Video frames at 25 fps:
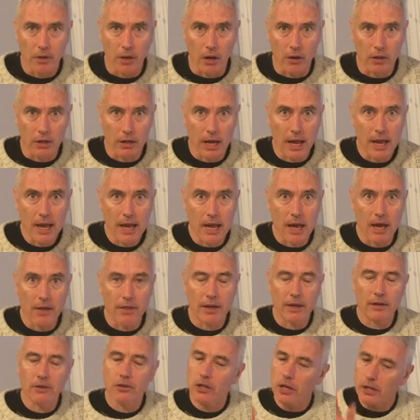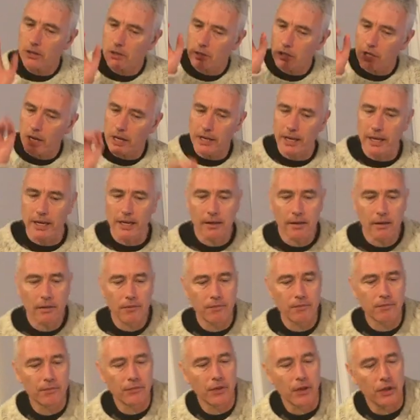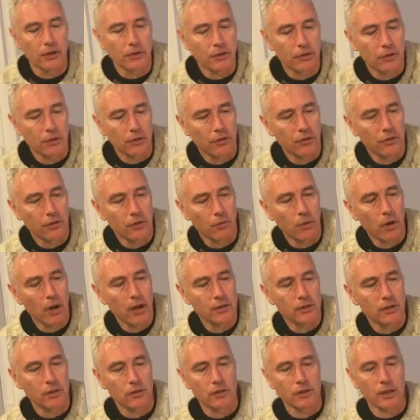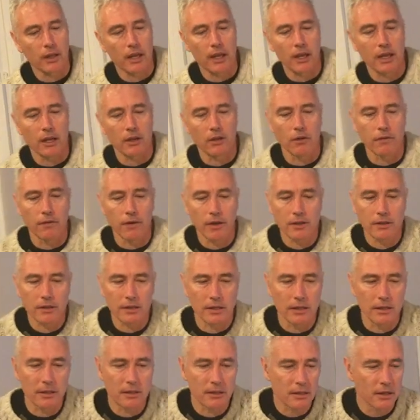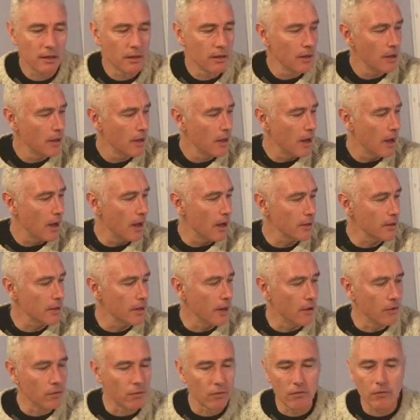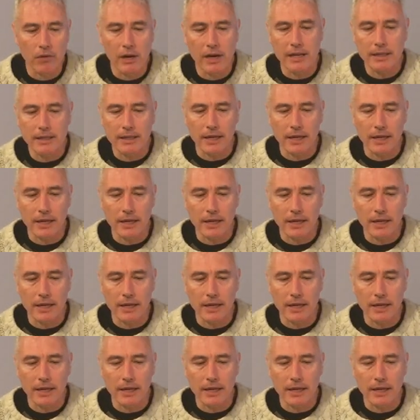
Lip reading: Okay, and then just checking that the words you're singing in your verses, really